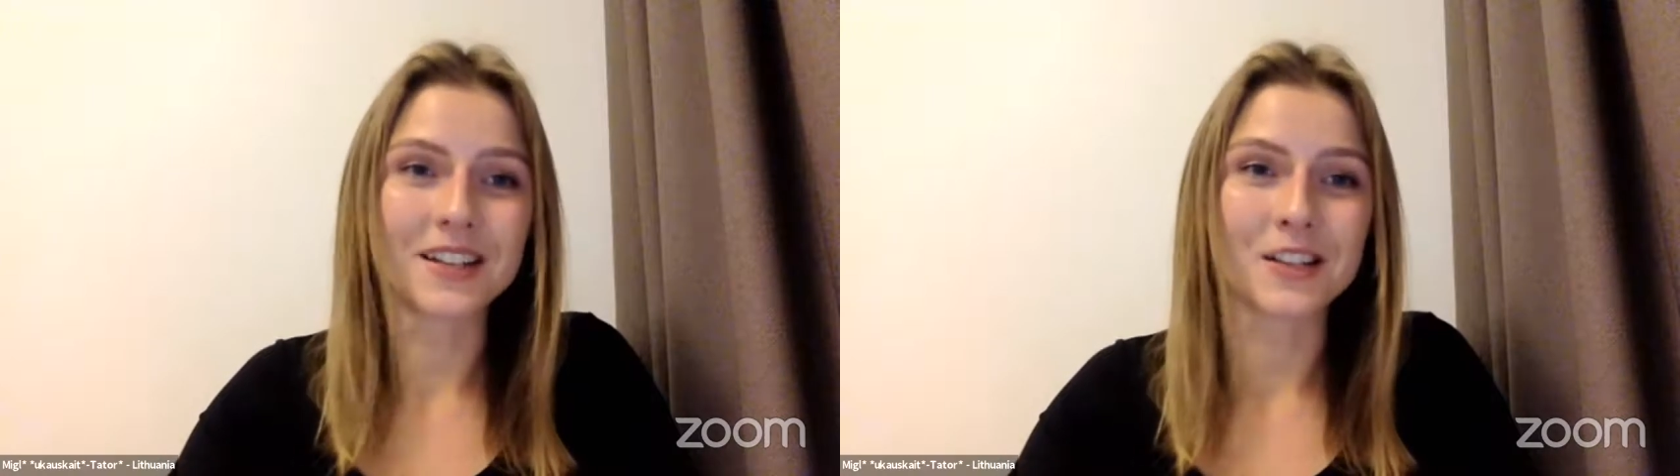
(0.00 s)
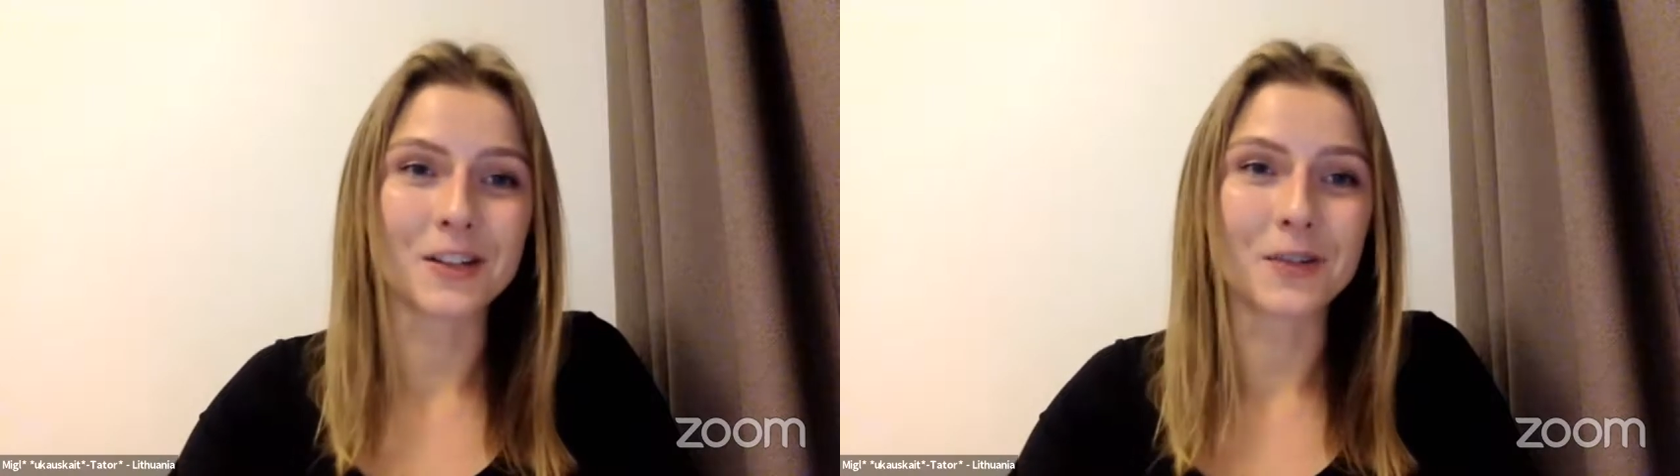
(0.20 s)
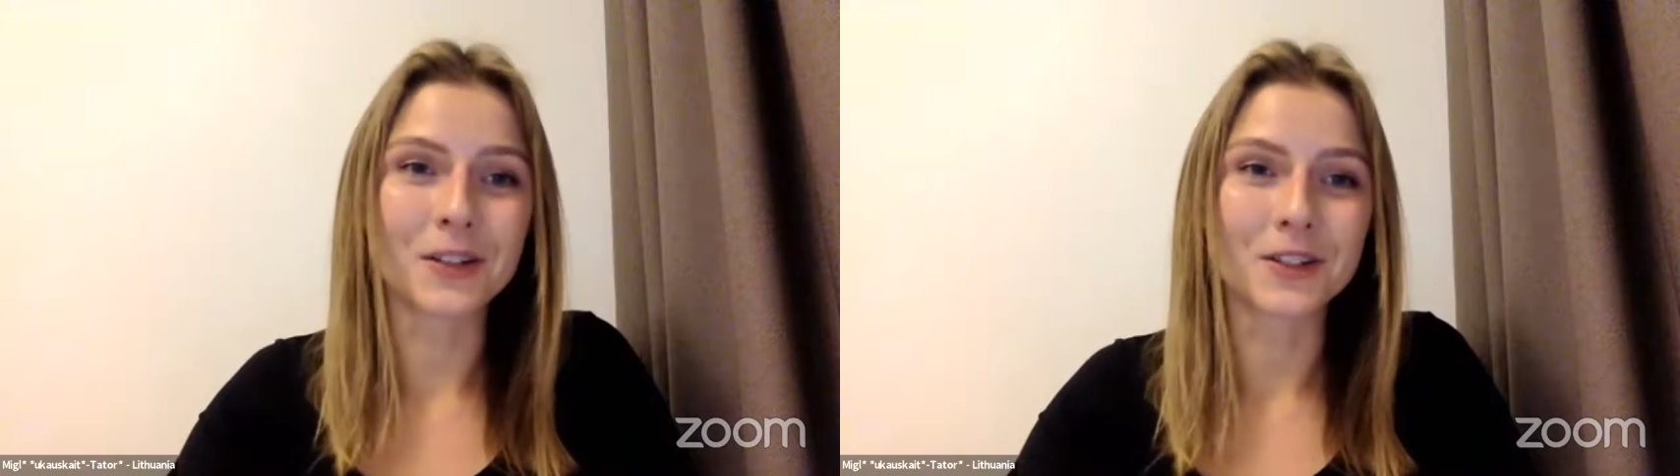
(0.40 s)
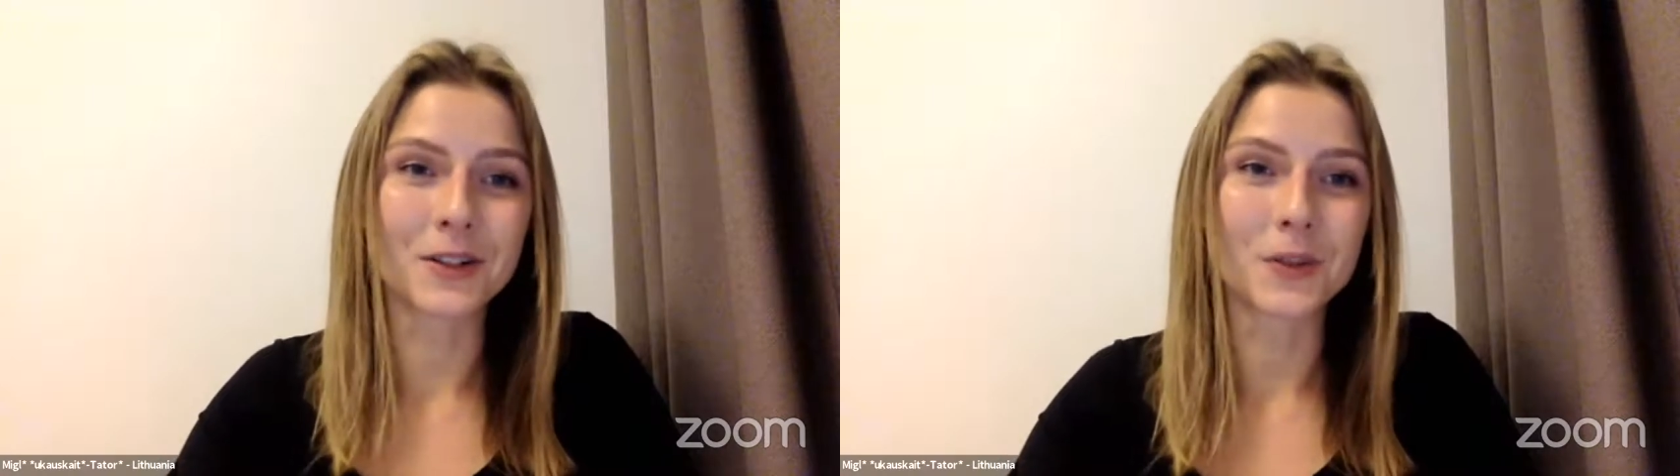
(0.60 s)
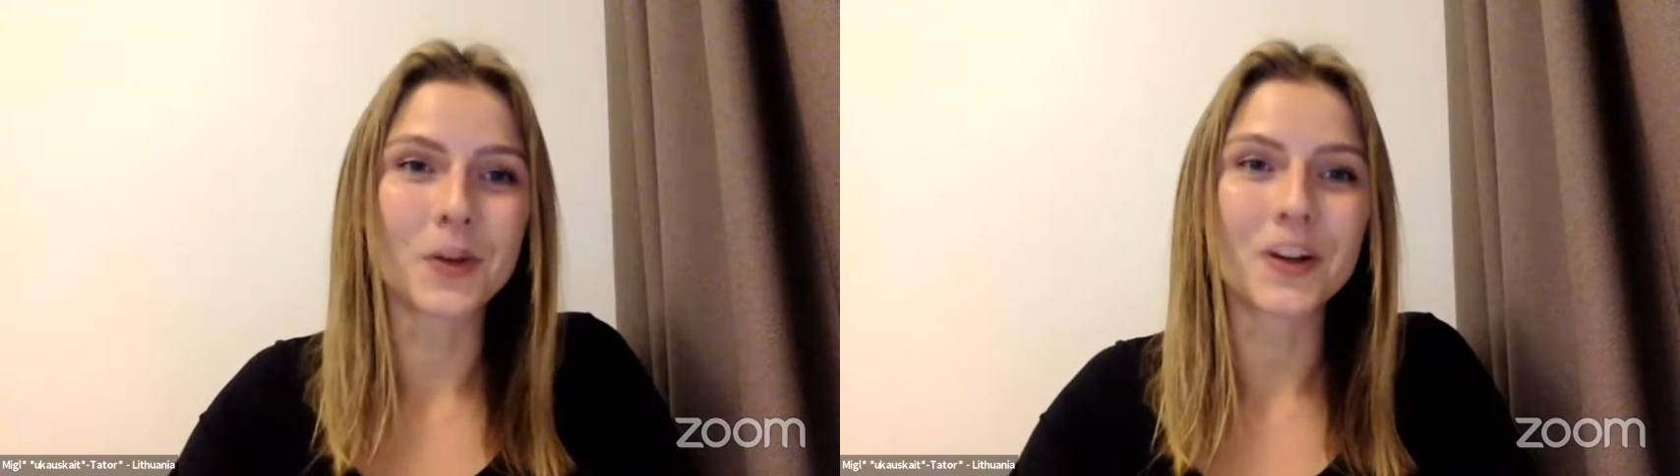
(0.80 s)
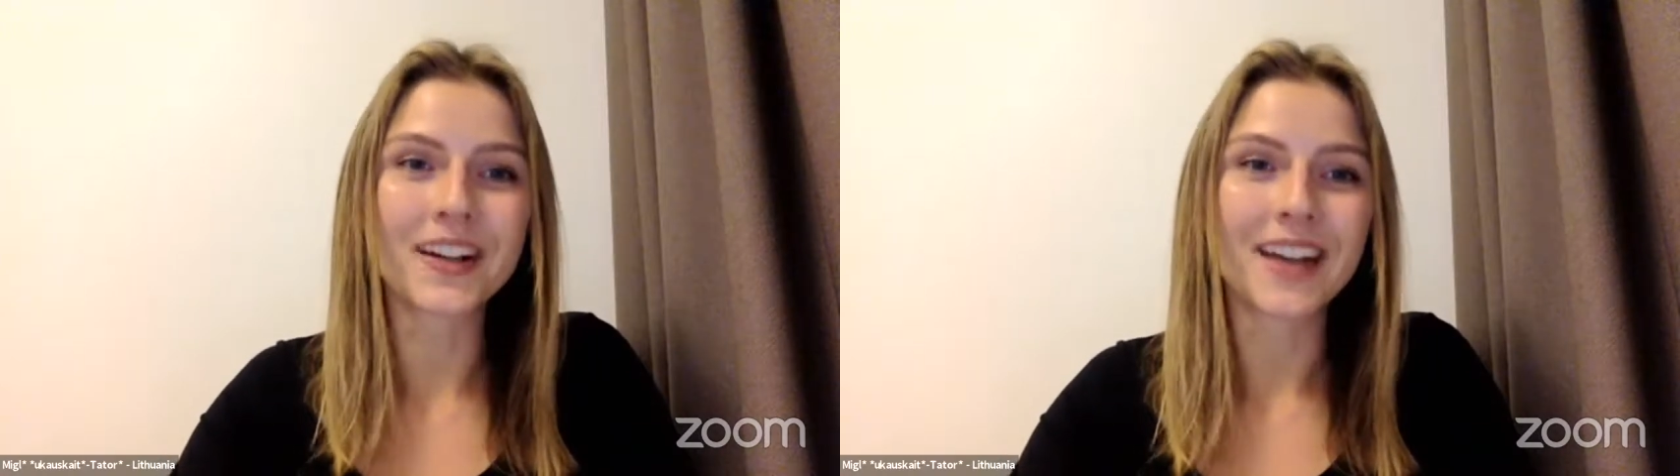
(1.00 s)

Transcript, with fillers: of what could work